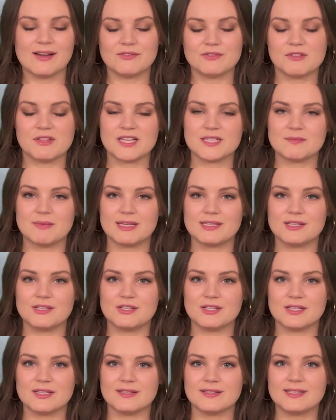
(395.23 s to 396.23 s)
after these
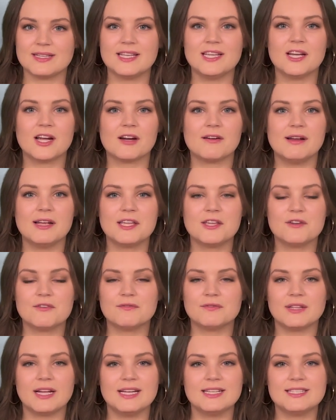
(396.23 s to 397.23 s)
messages, ERAU
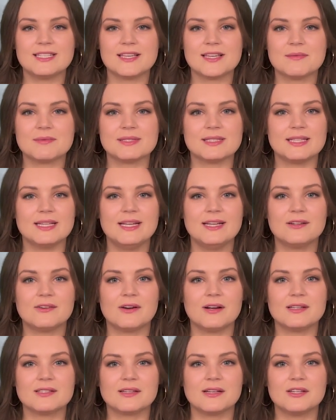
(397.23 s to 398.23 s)
flight teams lead
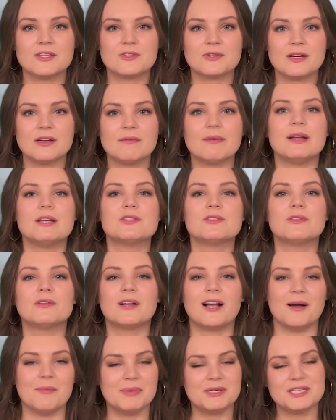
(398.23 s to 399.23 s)
cross-country regional
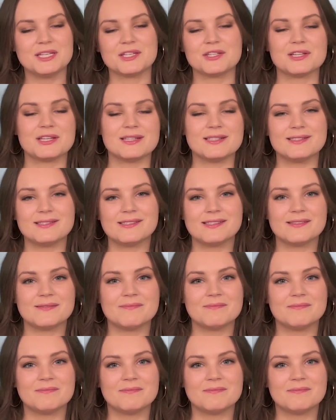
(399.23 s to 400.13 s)
competitions.